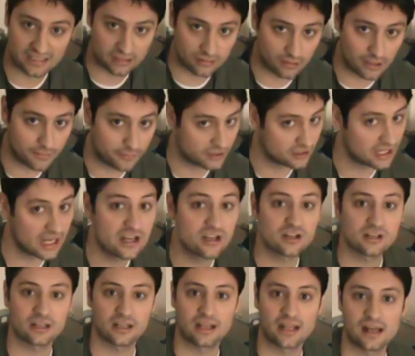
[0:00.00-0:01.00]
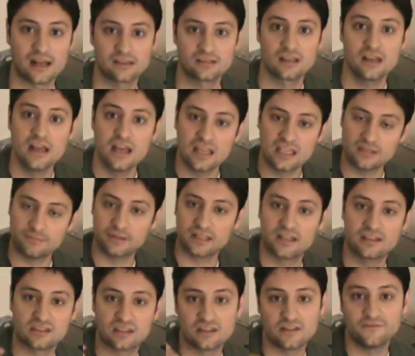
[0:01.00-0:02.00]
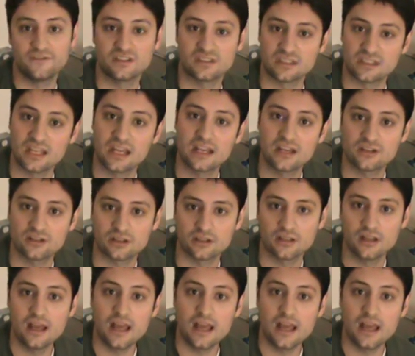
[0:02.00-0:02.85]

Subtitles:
the reputation it has, is because of the visitation.